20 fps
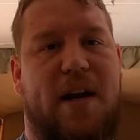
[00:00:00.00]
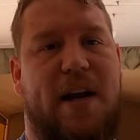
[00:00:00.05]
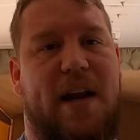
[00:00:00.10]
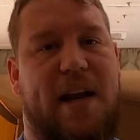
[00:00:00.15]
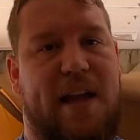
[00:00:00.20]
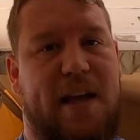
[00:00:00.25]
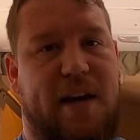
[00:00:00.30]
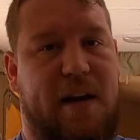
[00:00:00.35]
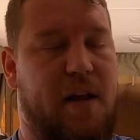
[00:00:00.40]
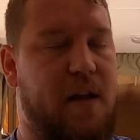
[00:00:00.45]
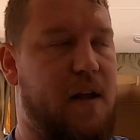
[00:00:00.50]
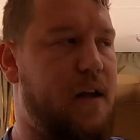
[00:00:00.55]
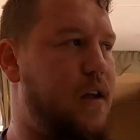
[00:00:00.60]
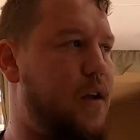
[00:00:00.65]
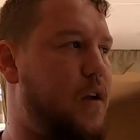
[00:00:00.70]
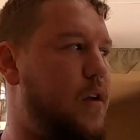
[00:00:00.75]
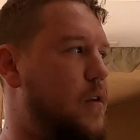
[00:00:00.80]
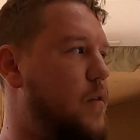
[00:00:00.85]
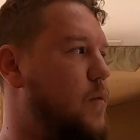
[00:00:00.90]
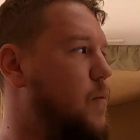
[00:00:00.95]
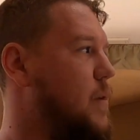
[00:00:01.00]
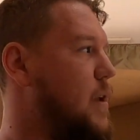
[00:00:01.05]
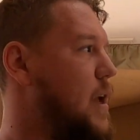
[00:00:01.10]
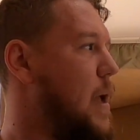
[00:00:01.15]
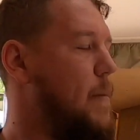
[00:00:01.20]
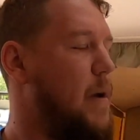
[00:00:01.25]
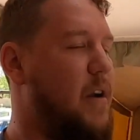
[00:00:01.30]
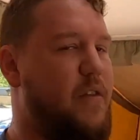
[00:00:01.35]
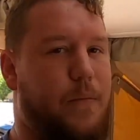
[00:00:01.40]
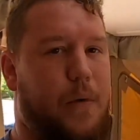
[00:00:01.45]
an idiot,
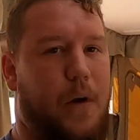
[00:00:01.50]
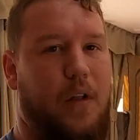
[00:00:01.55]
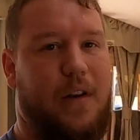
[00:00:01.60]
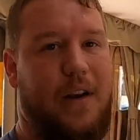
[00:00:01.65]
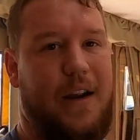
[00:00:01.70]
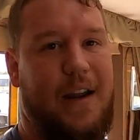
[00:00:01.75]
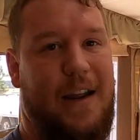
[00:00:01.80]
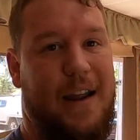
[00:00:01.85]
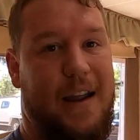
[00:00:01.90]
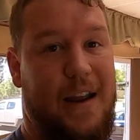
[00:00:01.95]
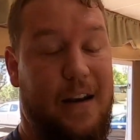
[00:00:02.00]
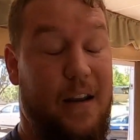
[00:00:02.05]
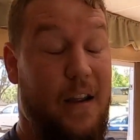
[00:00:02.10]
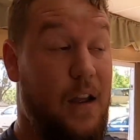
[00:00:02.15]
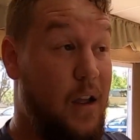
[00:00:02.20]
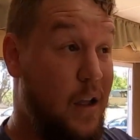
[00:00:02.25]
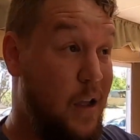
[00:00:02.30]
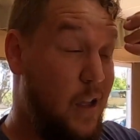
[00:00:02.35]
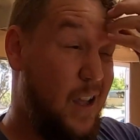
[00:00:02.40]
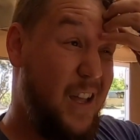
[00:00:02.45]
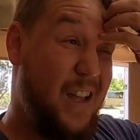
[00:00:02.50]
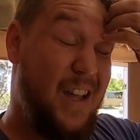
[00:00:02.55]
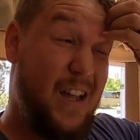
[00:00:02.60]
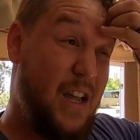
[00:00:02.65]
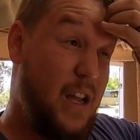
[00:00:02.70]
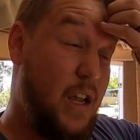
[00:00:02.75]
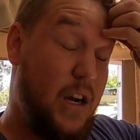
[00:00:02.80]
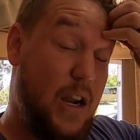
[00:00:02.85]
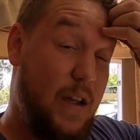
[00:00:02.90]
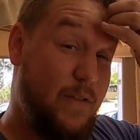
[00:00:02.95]
came back from holiday and
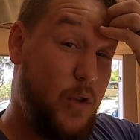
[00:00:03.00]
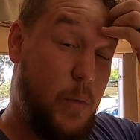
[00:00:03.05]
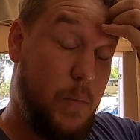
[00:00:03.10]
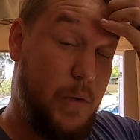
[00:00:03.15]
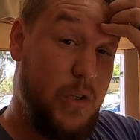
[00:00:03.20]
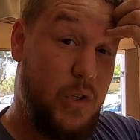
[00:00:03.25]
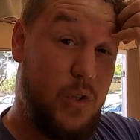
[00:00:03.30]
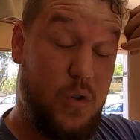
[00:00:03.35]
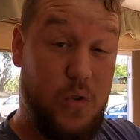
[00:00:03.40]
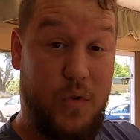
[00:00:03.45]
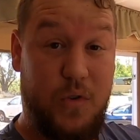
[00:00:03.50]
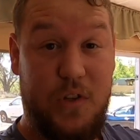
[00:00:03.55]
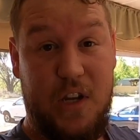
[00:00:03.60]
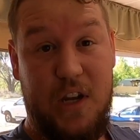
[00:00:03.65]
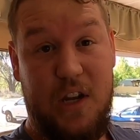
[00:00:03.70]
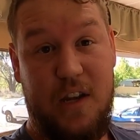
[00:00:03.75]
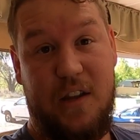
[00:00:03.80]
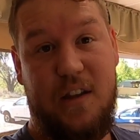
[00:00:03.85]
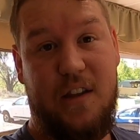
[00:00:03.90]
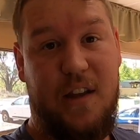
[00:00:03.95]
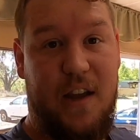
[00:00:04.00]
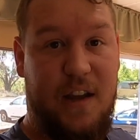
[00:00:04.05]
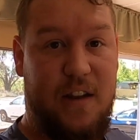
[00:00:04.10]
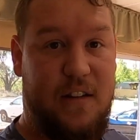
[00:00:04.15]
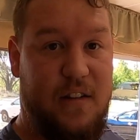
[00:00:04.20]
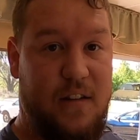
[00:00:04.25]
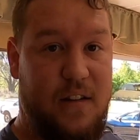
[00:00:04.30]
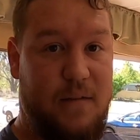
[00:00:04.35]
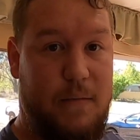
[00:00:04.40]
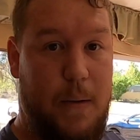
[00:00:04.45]
left all my tools
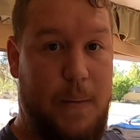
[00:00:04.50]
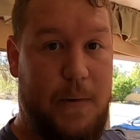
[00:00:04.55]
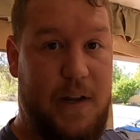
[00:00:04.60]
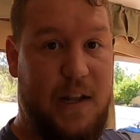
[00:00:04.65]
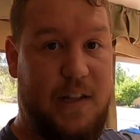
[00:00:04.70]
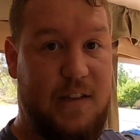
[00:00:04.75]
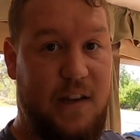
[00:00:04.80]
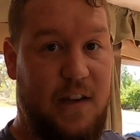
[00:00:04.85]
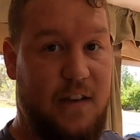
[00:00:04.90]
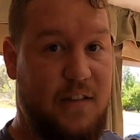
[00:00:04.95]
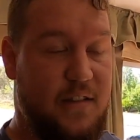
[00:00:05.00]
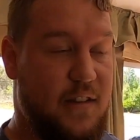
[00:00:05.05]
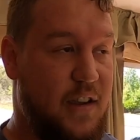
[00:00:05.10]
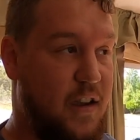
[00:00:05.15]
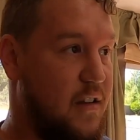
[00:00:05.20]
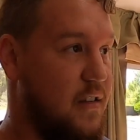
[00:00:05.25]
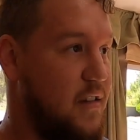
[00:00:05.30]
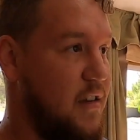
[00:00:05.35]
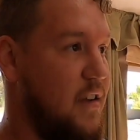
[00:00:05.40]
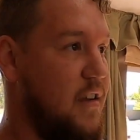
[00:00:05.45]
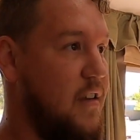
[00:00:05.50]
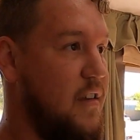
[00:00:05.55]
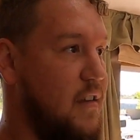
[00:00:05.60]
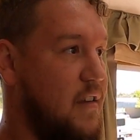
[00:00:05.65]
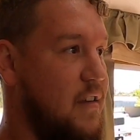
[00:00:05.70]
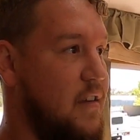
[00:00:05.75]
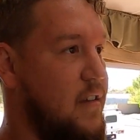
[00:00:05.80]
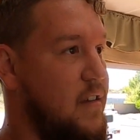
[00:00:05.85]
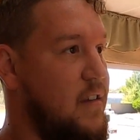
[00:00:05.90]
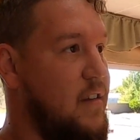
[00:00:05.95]
at mum and dad's house. So
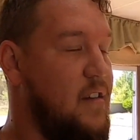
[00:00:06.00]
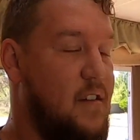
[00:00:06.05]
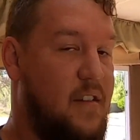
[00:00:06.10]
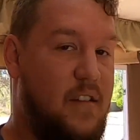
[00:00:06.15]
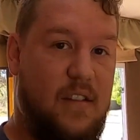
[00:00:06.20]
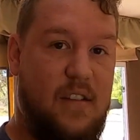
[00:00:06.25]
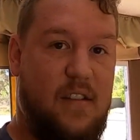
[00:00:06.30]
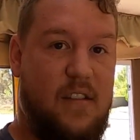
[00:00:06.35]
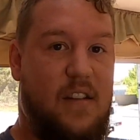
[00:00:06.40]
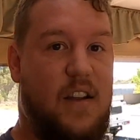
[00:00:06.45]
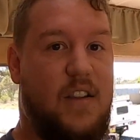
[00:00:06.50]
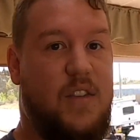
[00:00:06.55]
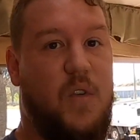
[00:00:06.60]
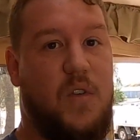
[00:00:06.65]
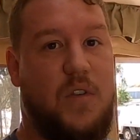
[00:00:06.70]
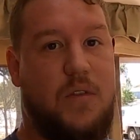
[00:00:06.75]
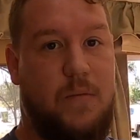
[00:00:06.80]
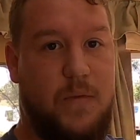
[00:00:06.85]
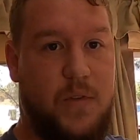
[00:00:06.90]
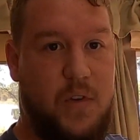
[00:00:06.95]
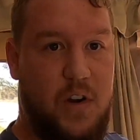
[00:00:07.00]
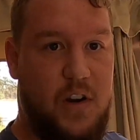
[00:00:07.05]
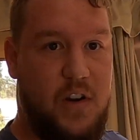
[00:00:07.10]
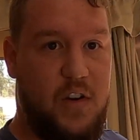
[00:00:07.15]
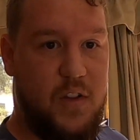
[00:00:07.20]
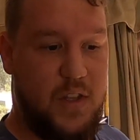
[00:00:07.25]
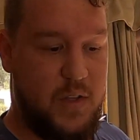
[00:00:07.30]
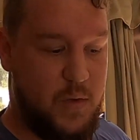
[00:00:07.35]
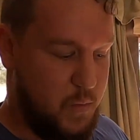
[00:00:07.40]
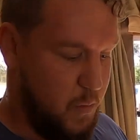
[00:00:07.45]
that's awesome. I'm trying to
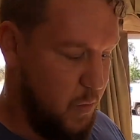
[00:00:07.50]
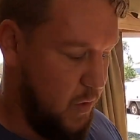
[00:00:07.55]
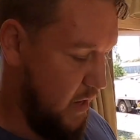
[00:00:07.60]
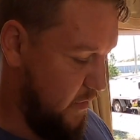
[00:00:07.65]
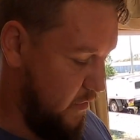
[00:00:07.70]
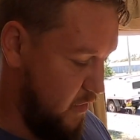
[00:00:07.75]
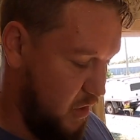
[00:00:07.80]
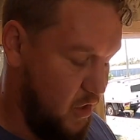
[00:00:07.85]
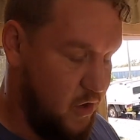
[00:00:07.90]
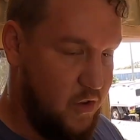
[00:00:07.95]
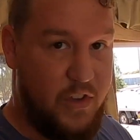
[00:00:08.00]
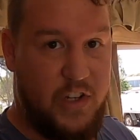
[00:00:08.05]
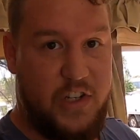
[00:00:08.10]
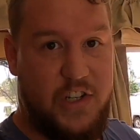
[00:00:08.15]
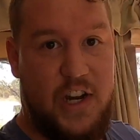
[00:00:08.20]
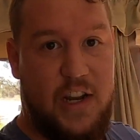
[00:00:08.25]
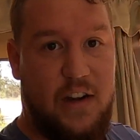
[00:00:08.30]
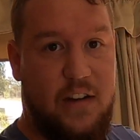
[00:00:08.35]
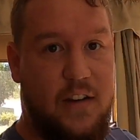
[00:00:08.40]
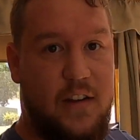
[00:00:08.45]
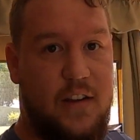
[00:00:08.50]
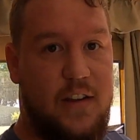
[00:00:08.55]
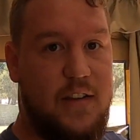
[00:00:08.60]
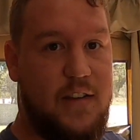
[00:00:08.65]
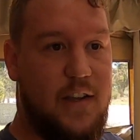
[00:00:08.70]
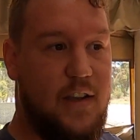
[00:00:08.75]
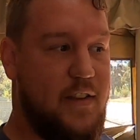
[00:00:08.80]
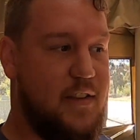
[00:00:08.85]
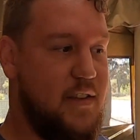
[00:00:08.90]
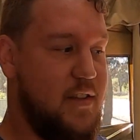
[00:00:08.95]
do this with whatever I got in the shed.
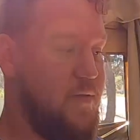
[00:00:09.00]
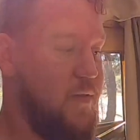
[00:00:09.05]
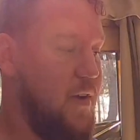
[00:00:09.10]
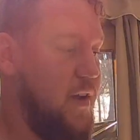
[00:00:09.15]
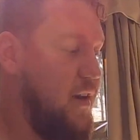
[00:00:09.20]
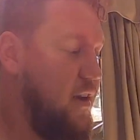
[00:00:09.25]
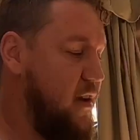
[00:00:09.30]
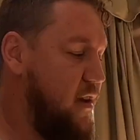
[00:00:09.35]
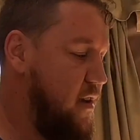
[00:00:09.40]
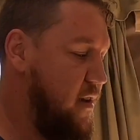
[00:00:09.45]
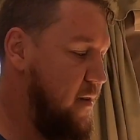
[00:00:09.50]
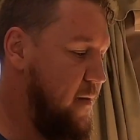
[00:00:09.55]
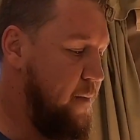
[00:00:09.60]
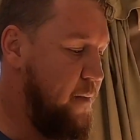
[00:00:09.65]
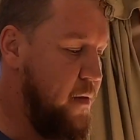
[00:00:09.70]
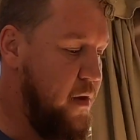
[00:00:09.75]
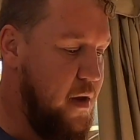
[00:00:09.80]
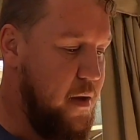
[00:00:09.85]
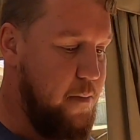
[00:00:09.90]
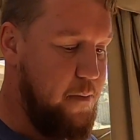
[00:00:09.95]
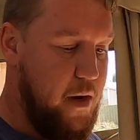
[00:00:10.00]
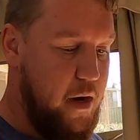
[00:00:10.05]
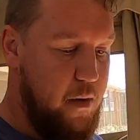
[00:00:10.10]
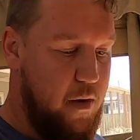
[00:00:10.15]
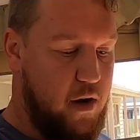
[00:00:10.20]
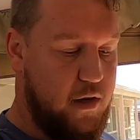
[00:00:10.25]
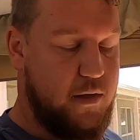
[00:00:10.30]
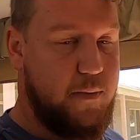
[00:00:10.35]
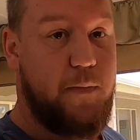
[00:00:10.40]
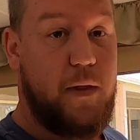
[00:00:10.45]
So this is fun. But
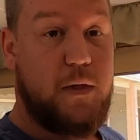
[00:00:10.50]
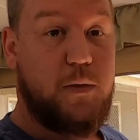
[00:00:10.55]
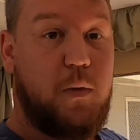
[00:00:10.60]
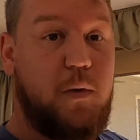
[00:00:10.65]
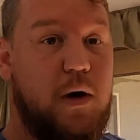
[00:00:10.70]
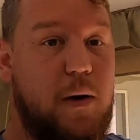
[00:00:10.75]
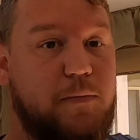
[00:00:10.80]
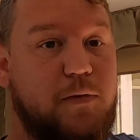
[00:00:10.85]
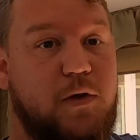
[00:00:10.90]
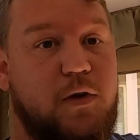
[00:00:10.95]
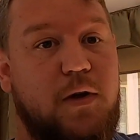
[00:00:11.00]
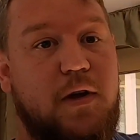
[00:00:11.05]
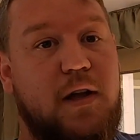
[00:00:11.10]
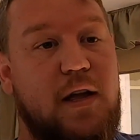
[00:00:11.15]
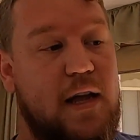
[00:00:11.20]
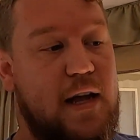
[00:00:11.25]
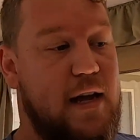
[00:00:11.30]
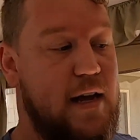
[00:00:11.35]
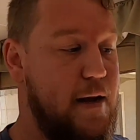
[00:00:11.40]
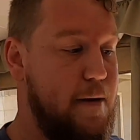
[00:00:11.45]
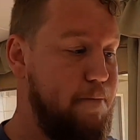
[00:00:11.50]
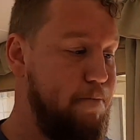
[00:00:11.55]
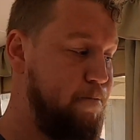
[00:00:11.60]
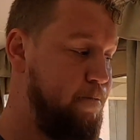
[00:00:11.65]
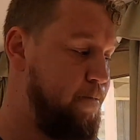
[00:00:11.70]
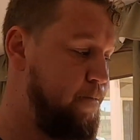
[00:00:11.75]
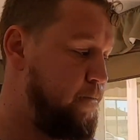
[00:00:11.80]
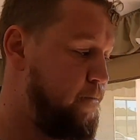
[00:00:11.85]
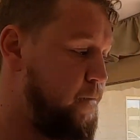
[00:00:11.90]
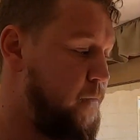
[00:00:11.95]
anyway guys, that's what we're up to.
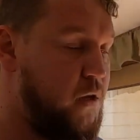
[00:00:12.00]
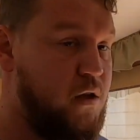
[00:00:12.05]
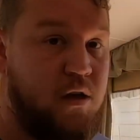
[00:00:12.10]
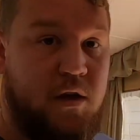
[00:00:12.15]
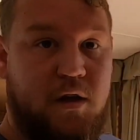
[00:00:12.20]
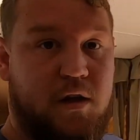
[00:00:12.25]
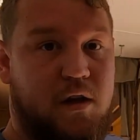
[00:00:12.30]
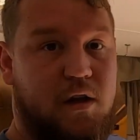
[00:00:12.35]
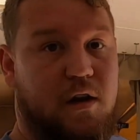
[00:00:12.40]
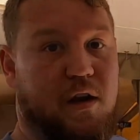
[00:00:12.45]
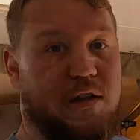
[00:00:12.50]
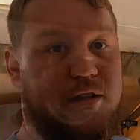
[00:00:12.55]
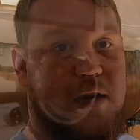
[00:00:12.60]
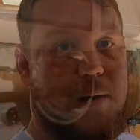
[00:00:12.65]
Let's